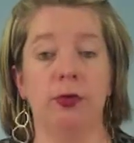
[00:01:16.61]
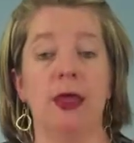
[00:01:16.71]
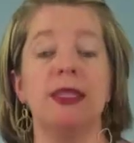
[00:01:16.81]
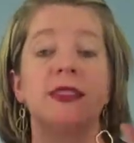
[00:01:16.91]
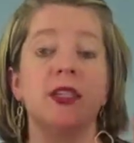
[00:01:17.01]

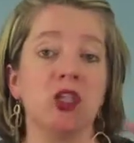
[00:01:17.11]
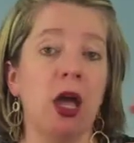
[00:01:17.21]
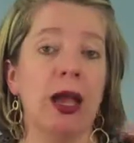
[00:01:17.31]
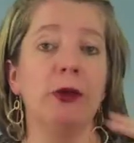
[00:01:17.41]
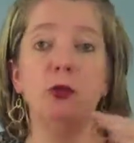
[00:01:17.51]
as the
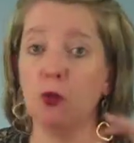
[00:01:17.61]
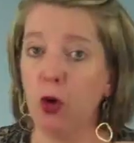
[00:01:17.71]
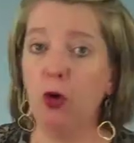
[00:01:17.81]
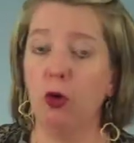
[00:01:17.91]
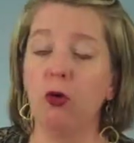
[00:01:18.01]
child
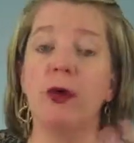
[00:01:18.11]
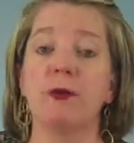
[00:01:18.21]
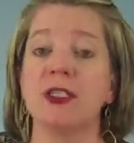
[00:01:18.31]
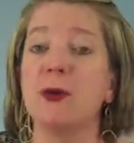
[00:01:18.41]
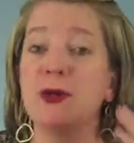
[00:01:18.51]
role that
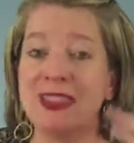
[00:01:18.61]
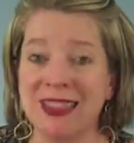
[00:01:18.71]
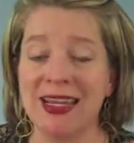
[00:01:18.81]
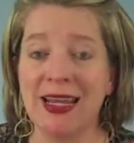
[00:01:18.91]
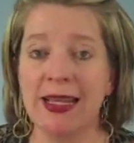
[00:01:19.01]
we're supposed to
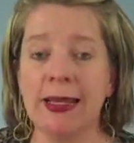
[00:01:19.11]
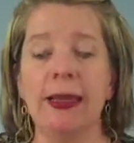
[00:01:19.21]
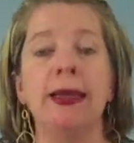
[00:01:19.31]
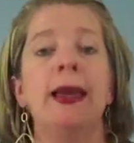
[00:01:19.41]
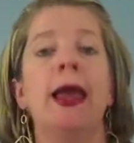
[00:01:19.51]
take
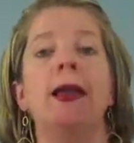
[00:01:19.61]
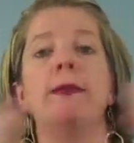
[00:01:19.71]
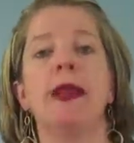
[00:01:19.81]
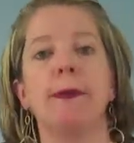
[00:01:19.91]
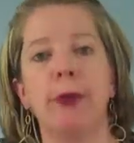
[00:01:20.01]
and
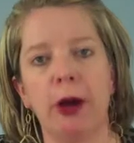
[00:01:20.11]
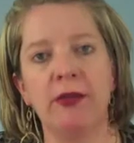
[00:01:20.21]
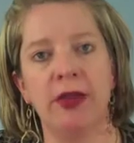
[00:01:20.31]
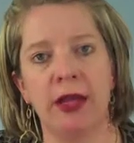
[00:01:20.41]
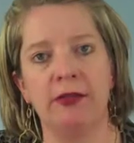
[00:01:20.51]
become part
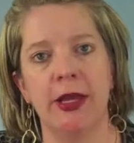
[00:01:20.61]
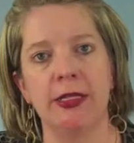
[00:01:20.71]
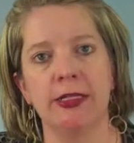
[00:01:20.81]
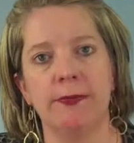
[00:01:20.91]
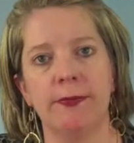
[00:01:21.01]
of that
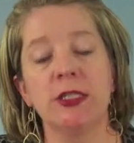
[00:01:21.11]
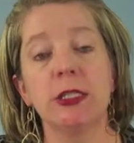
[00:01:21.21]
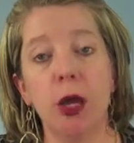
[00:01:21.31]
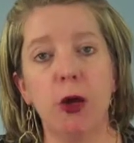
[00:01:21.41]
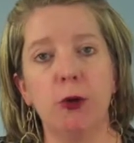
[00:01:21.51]
event.
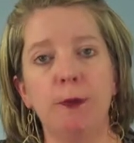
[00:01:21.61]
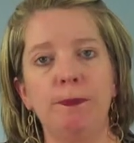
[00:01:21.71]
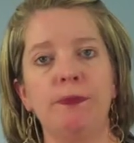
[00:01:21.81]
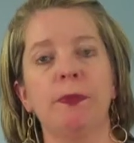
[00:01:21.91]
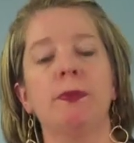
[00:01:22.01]
So
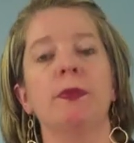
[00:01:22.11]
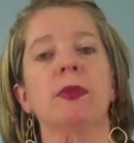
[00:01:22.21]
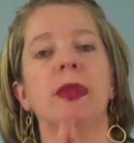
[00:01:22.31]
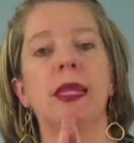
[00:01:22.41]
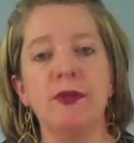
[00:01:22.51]

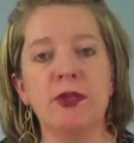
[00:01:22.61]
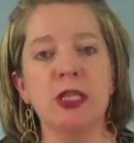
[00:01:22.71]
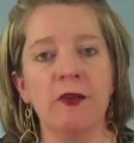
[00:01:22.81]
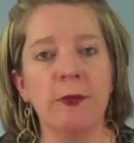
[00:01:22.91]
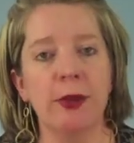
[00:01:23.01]
give
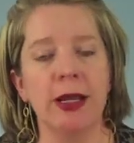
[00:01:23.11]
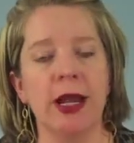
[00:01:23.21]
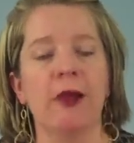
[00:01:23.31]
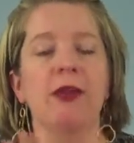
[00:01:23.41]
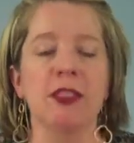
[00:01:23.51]
yourself a
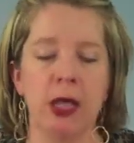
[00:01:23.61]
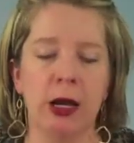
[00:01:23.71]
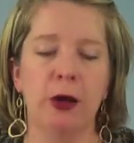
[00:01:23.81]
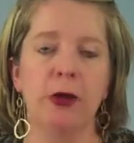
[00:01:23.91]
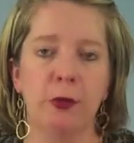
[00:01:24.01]
break that it's
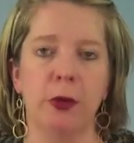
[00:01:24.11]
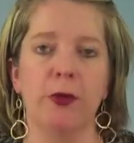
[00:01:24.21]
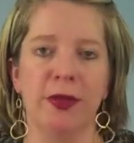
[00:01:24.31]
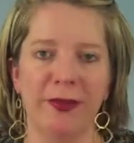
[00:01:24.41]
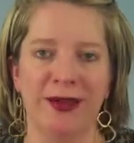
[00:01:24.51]
hard to work
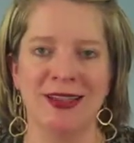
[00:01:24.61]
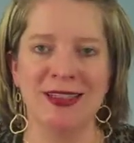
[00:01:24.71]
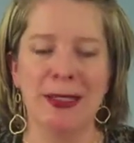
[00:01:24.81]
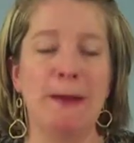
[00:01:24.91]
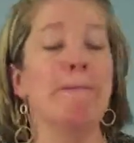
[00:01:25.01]
with
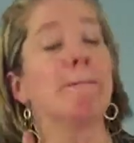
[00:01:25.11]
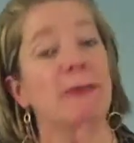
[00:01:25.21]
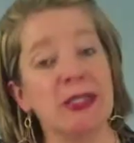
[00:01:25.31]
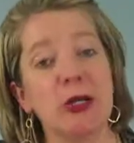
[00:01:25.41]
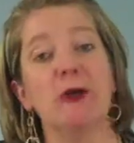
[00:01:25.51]
in-laws.
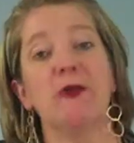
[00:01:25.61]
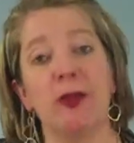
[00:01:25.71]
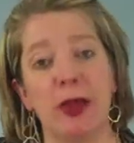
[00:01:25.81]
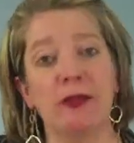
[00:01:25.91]
It's hard for a lot